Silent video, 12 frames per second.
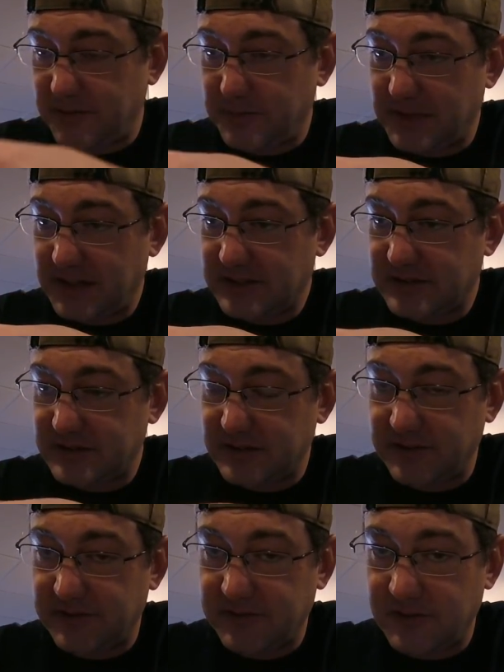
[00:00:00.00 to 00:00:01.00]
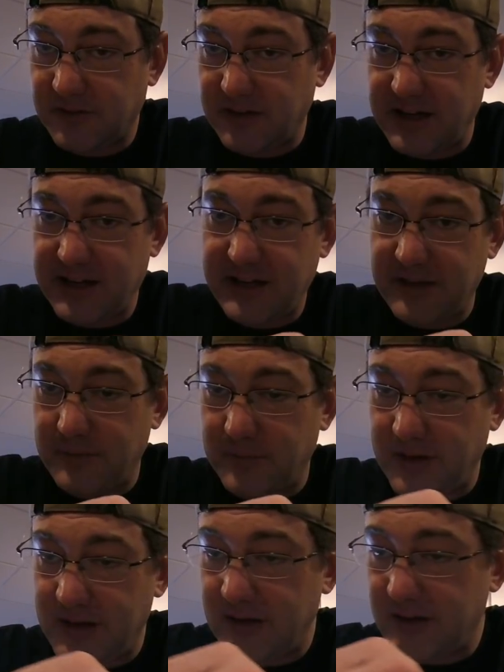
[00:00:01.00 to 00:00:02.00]
a mix of gray and
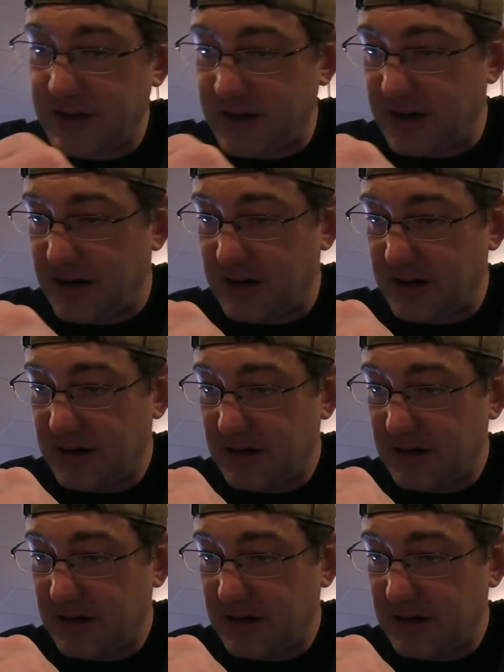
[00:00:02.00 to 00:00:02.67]
brown hair.